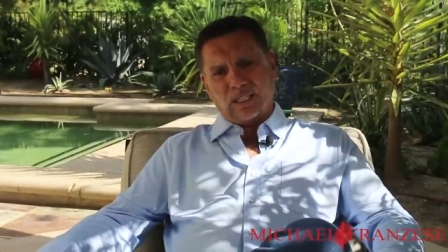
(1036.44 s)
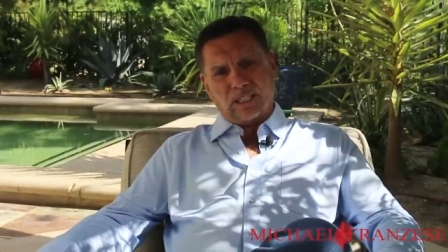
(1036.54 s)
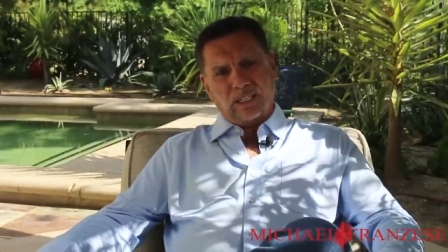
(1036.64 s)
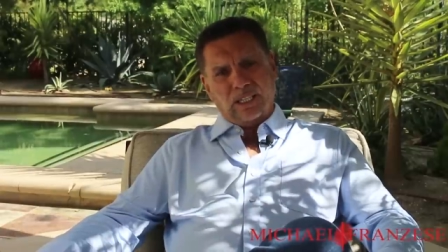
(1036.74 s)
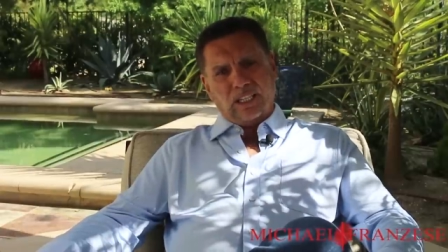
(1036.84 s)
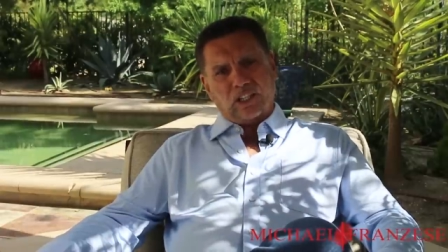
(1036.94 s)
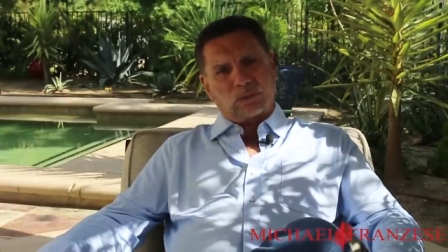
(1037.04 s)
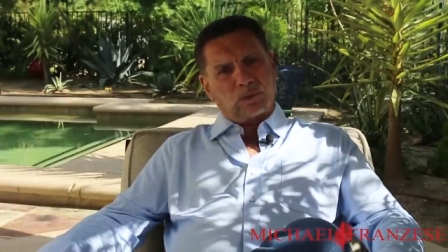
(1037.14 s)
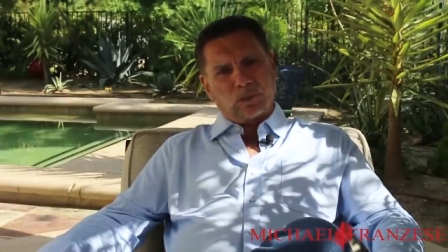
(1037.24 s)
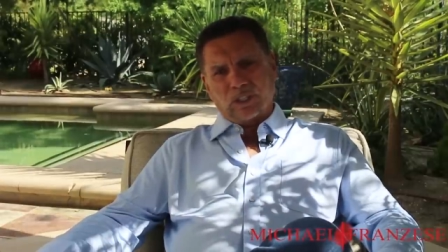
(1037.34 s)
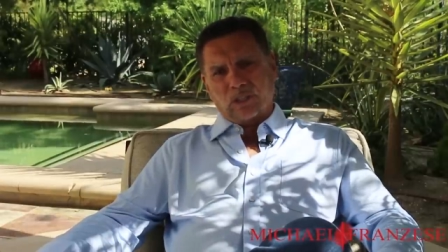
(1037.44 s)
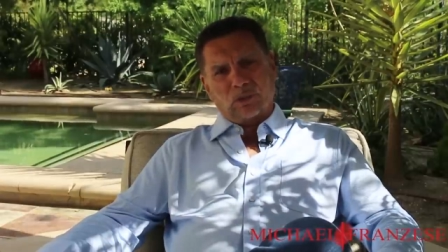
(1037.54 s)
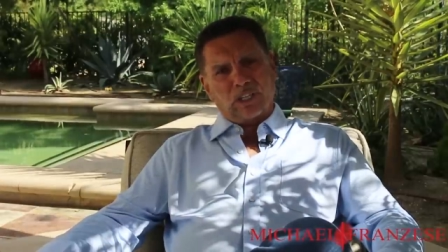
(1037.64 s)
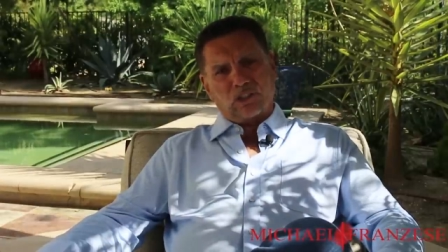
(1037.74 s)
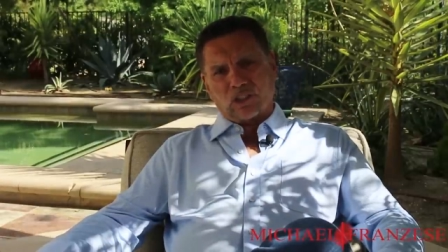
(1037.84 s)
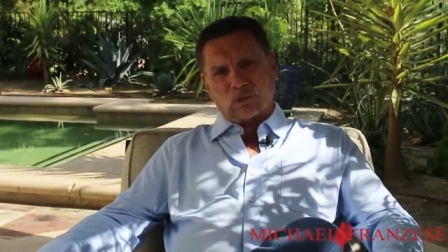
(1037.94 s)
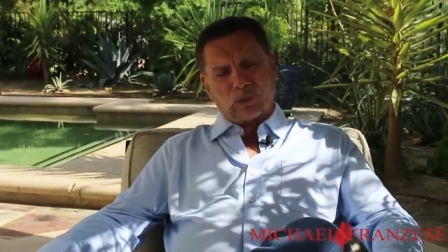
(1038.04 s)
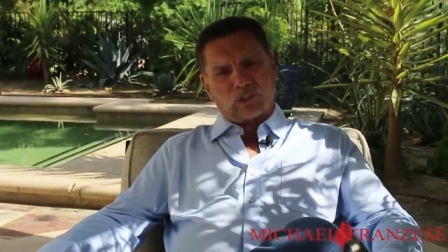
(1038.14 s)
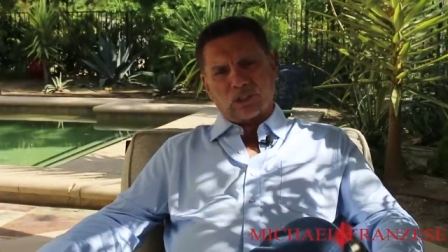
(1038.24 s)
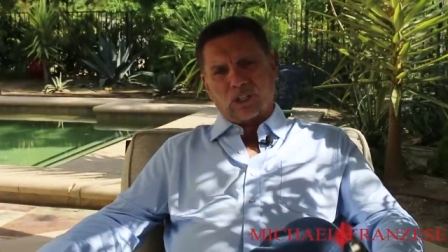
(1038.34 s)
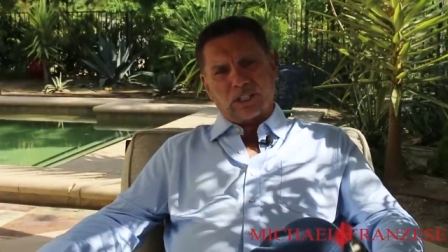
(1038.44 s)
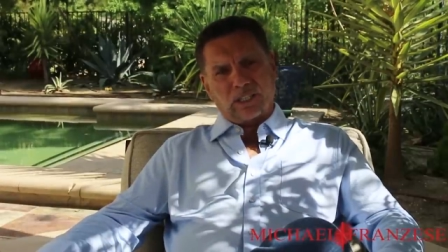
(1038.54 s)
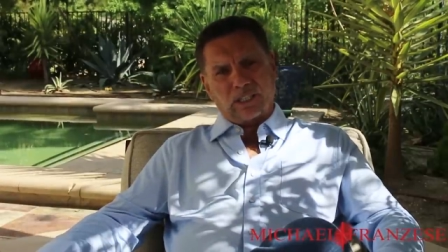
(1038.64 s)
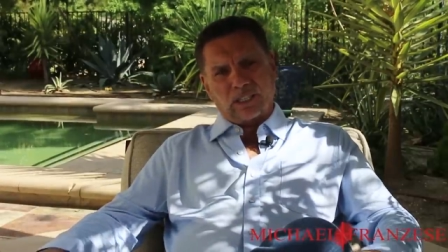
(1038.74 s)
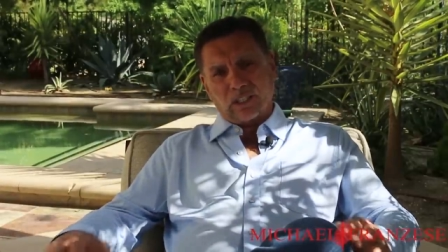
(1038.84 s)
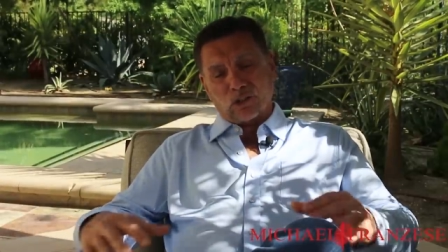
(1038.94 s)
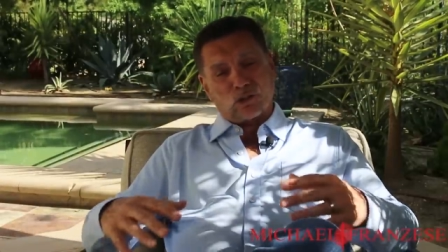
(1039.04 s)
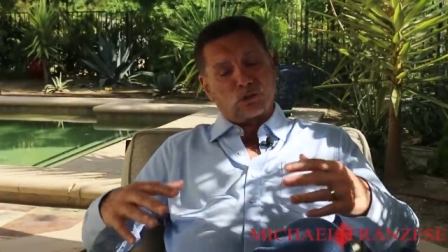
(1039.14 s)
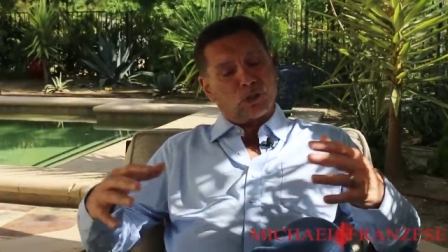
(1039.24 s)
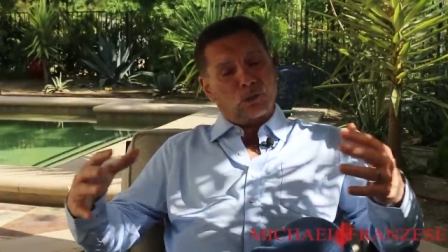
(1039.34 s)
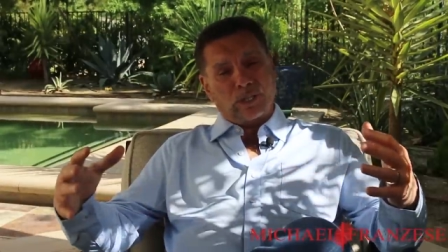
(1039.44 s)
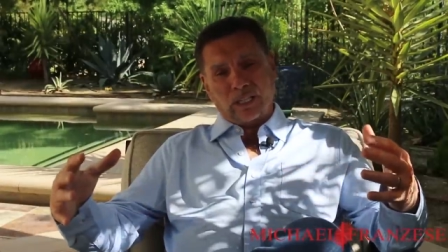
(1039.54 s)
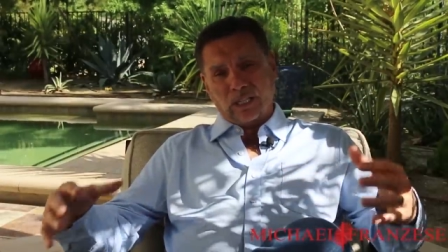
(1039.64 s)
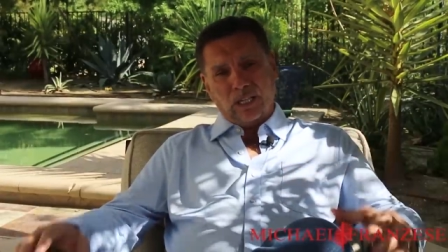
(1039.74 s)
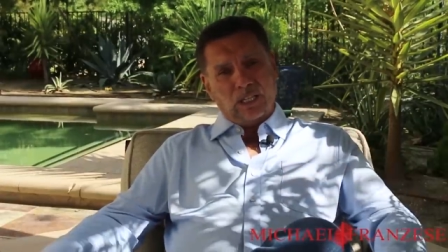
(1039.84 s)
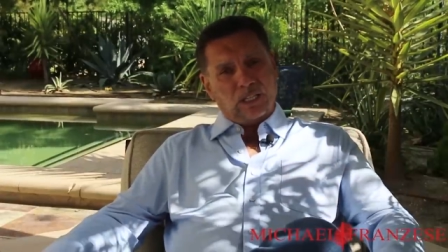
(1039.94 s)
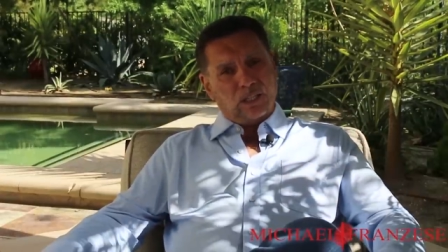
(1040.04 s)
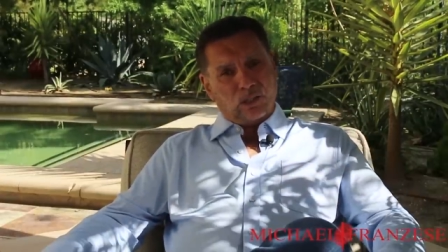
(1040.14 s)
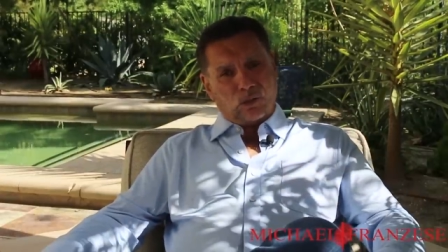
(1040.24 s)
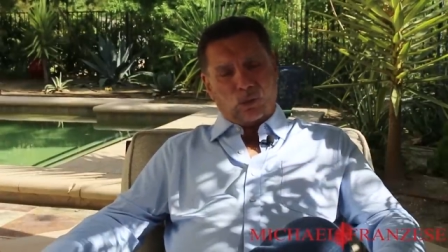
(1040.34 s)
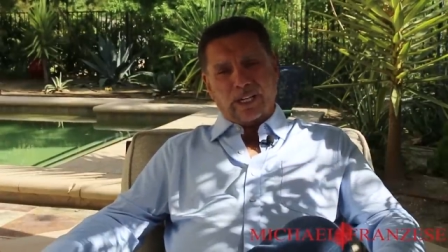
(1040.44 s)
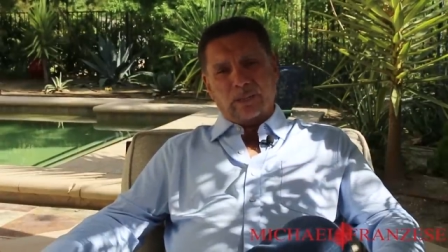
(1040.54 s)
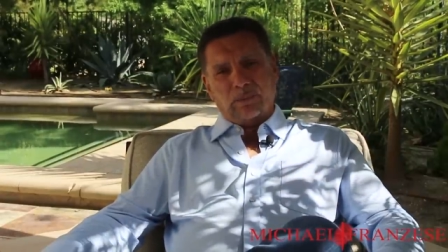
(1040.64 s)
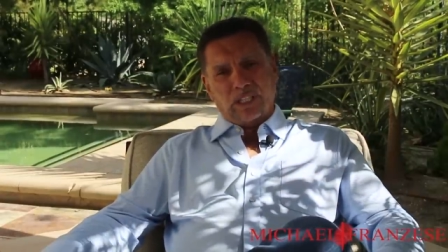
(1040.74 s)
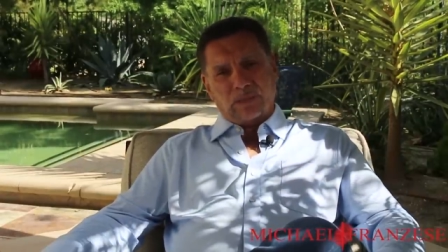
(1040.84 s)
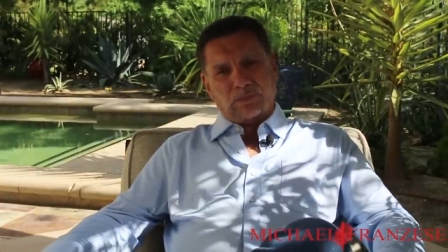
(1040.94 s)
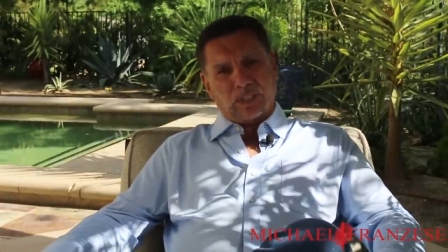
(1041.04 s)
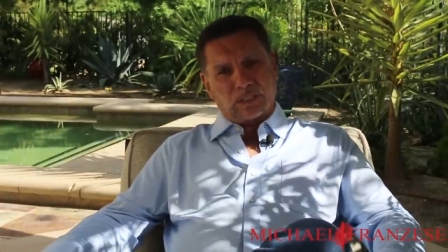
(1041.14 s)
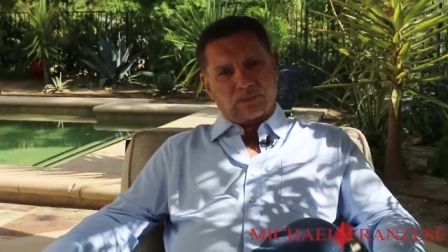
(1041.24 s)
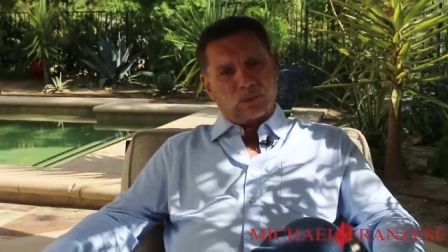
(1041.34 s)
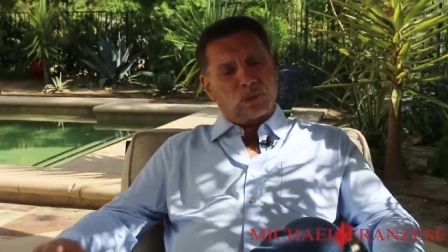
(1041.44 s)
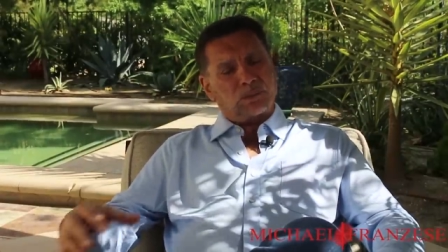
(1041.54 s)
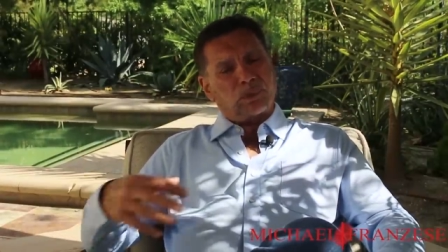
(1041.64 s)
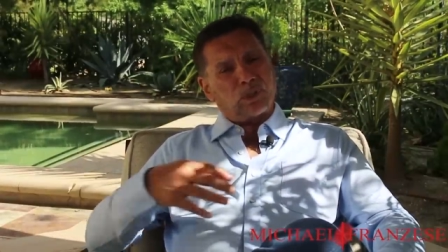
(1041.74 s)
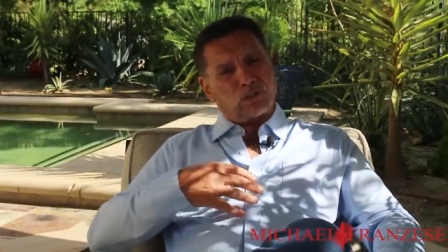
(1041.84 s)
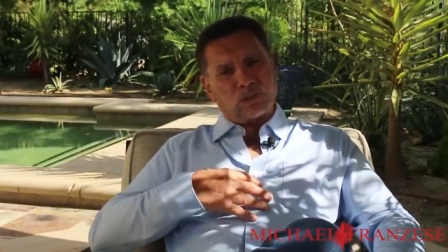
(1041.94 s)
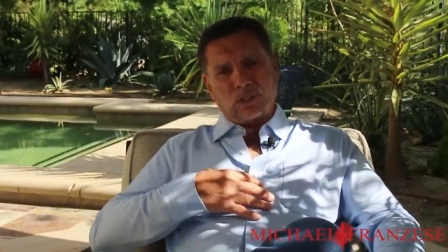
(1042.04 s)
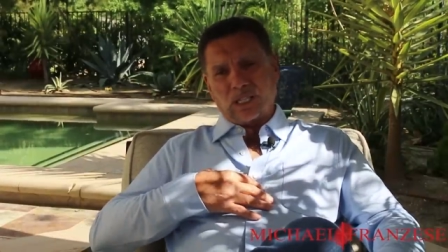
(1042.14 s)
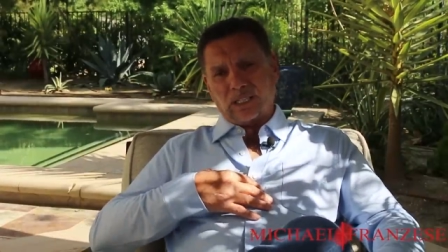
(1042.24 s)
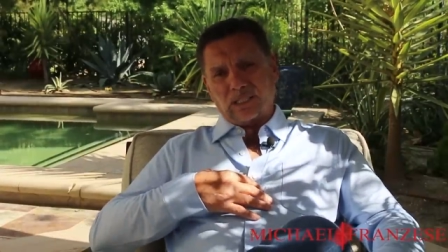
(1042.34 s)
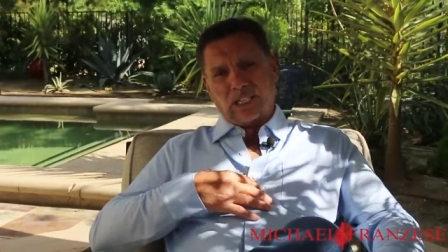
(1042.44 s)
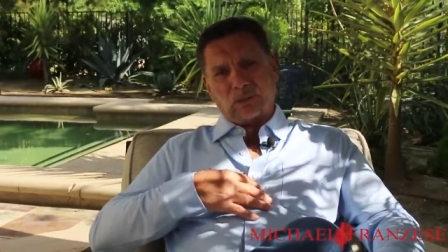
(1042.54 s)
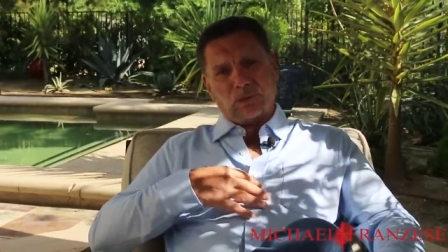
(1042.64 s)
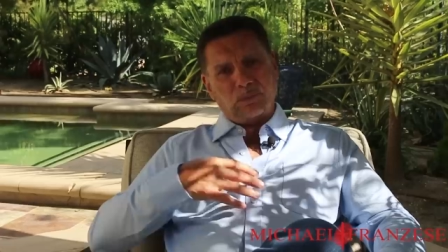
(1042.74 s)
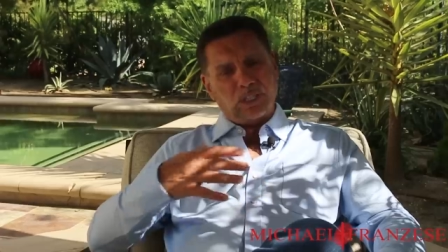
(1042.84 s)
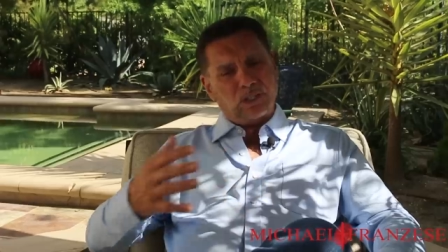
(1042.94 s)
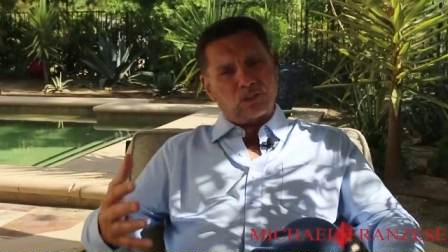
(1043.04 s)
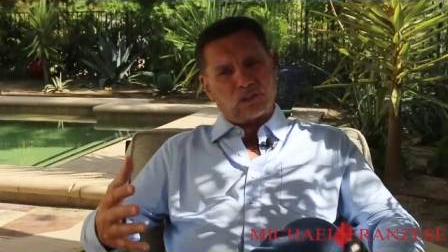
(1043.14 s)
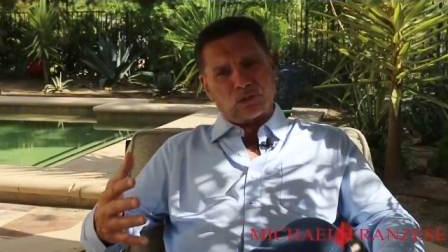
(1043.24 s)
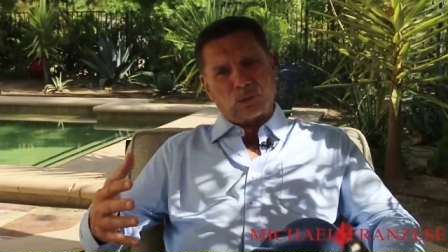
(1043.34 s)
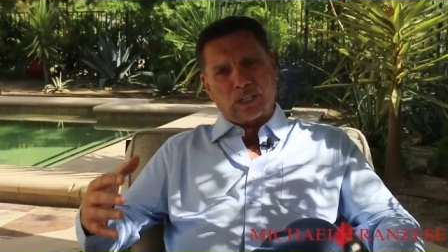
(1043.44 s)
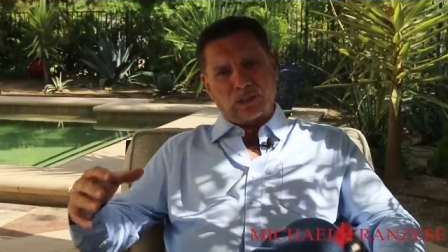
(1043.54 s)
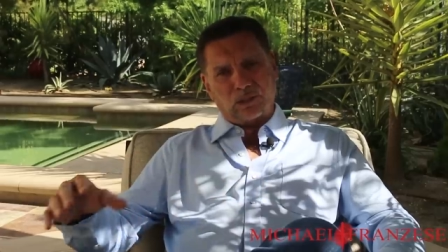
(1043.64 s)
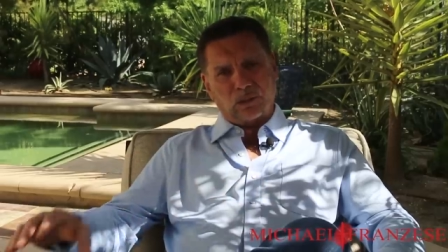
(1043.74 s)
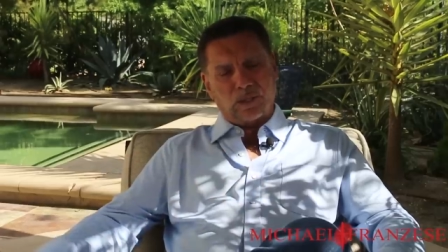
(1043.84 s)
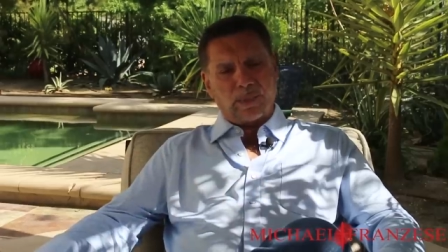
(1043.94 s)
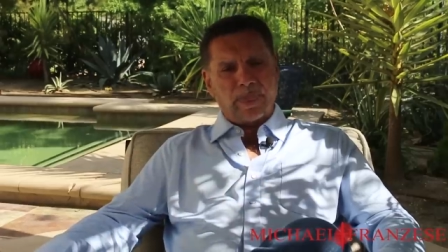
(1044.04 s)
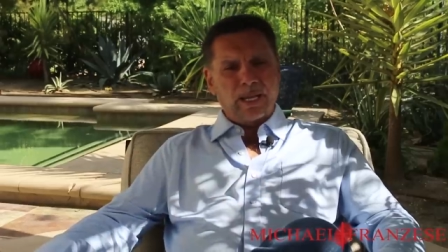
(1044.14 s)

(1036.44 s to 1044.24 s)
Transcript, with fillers: uh, it's been really great since we started it, and it's growing, you know, quite a bit. But if you want personal contact with me, this is the way to do it.